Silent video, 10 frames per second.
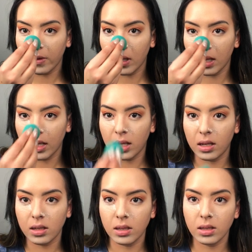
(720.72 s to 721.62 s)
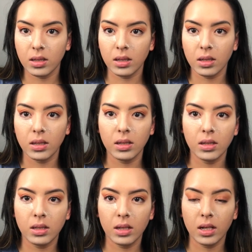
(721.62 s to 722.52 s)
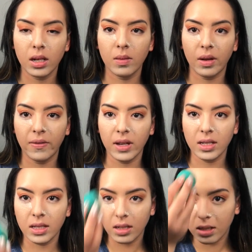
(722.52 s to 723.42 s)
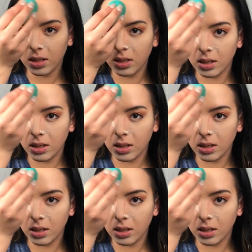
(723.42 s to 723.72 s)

feel it like sucking my face in.